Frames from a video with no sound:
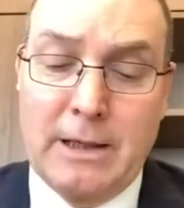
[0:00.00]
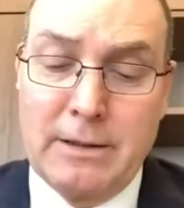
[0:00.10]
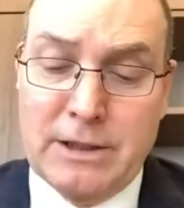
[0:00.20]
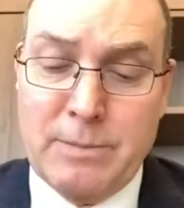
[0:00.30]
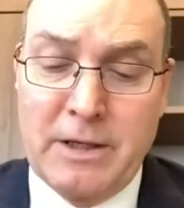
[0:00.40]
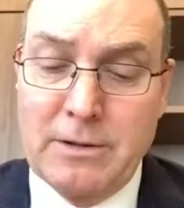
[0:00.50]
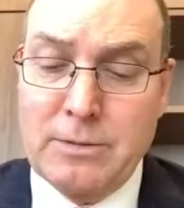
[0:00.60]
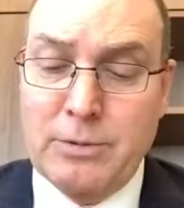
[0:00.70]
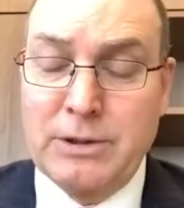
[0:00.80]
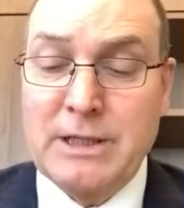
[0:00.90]
expenditure
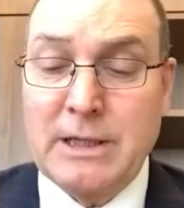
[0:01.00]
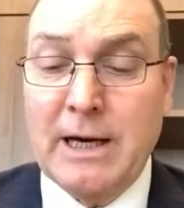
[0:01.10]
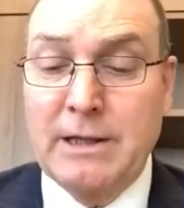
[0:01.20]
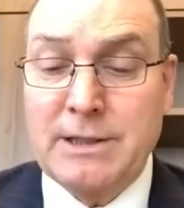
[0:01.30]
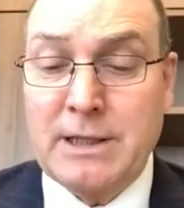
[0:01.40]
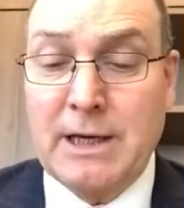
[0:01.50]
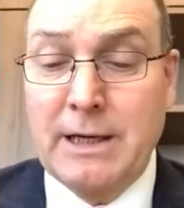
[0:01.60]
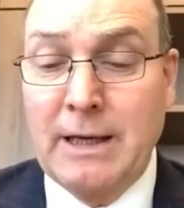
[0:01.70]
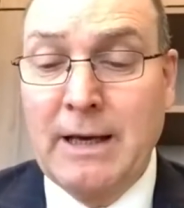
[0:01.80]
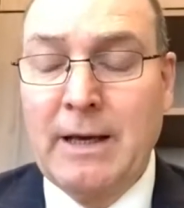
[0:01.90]
per
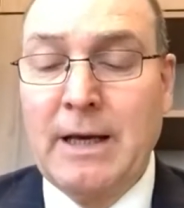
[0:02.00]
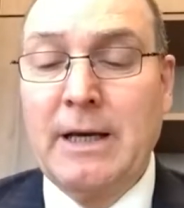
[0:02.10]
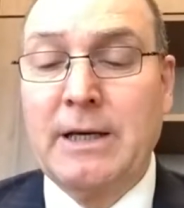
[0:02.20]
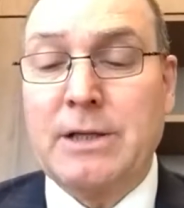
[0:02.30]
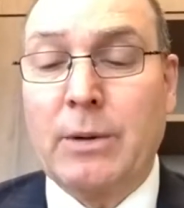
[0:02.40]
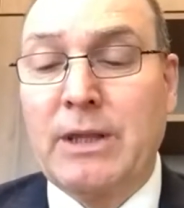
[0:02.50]
say. So